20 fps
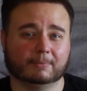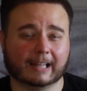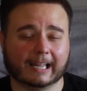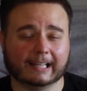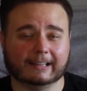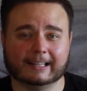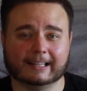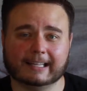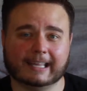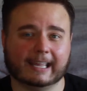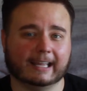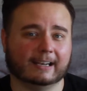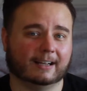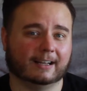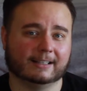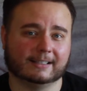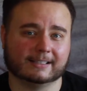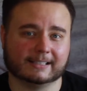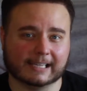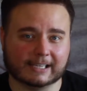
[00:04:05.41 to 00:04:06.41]
likely
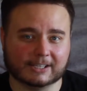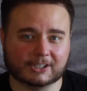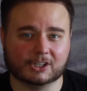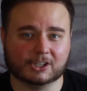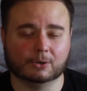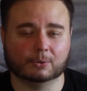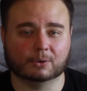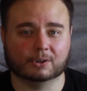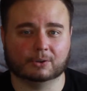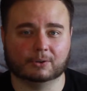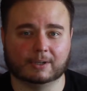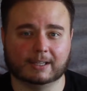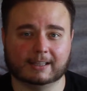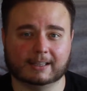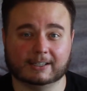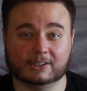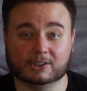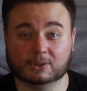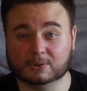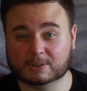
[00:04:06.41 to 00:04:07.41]
cannot sing to you or do
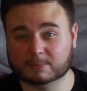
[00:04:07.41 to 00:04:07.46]
anything too